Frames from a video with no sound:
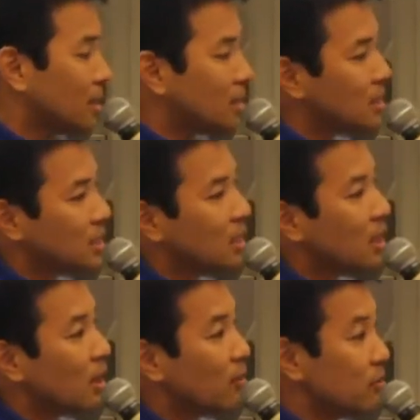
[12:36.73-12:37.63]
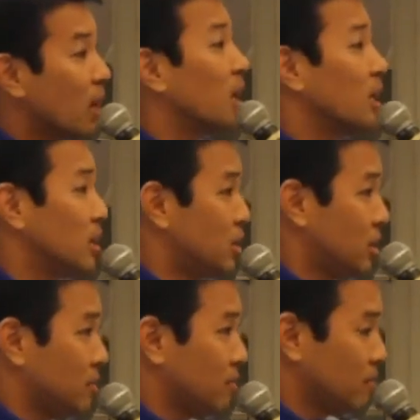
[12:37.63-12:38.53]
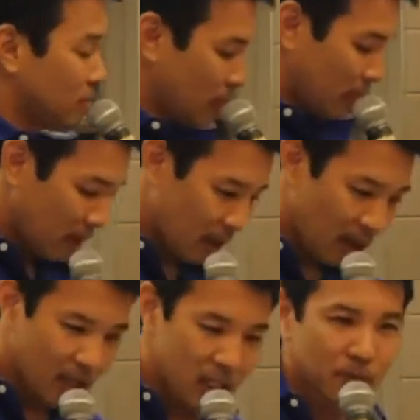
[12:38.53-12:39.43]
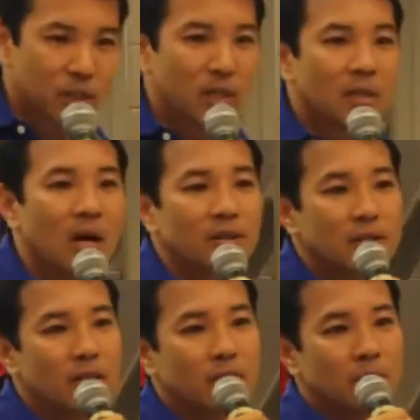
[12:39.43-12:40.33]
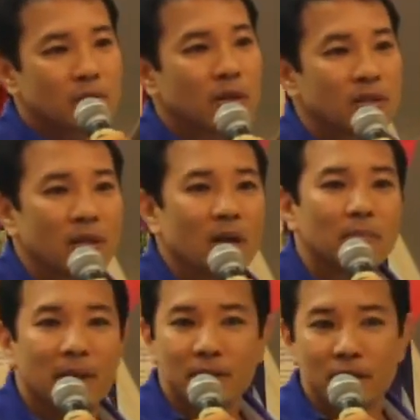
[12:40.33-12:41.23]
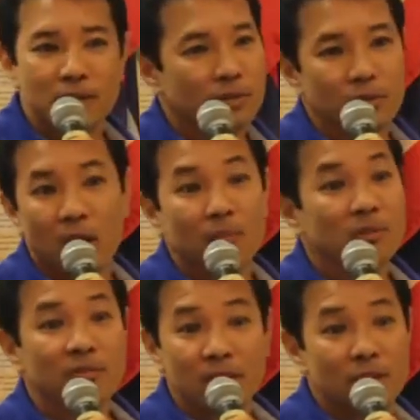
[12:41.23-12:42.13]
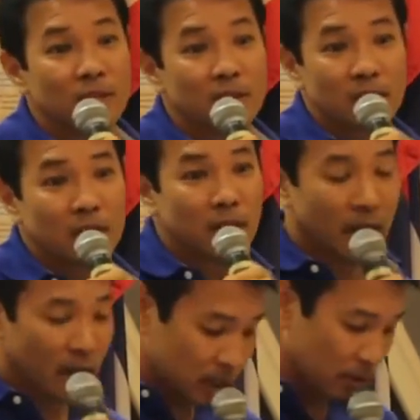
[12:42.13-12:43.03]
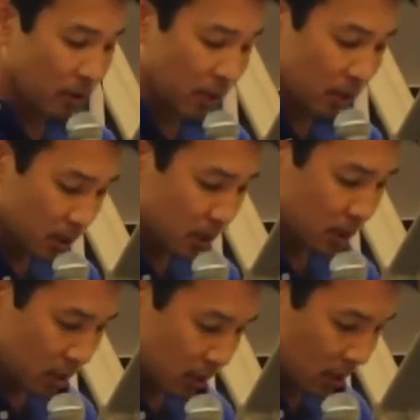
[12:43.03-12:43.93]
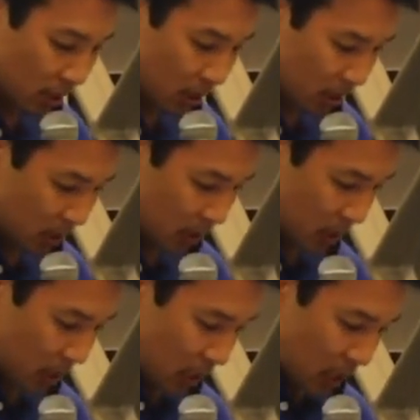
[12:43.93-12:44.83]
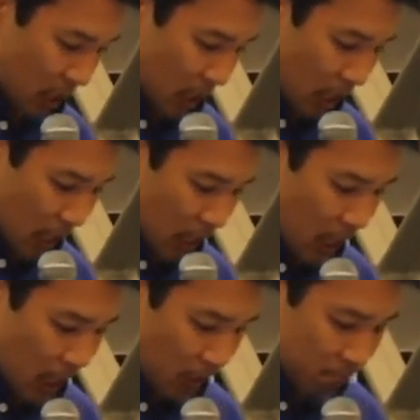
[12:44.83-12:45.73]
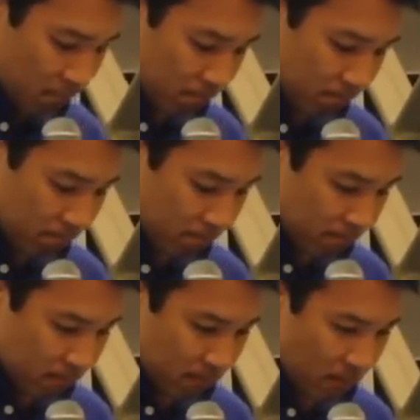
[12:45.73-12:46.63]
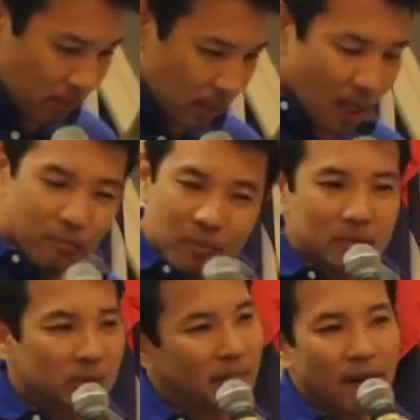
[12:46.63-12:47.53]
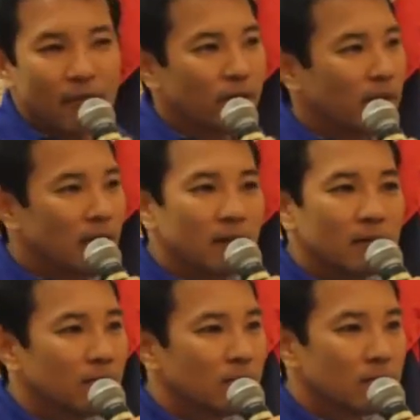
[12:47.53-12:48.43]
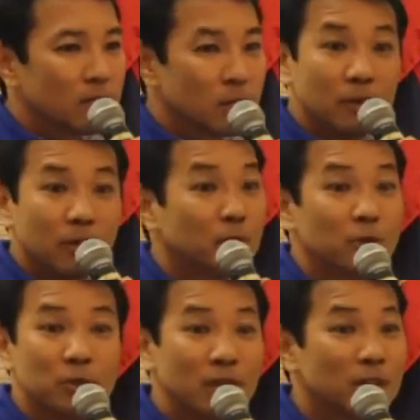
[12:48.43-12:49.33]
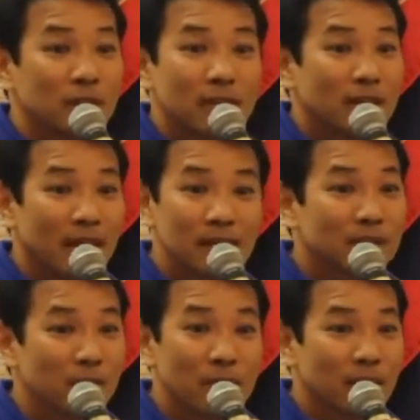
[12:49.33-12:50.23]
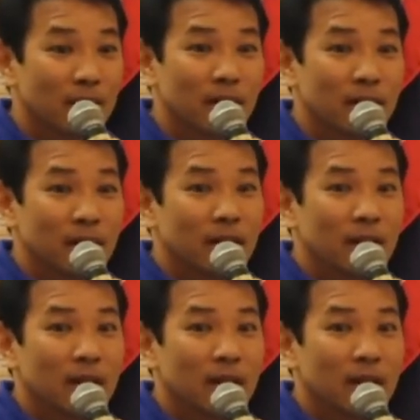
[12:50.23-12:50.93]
and seat of knowledge. And especially knowledge that was hard to come by just through observation and experience, yeah. And probably every spiritual tradition has something,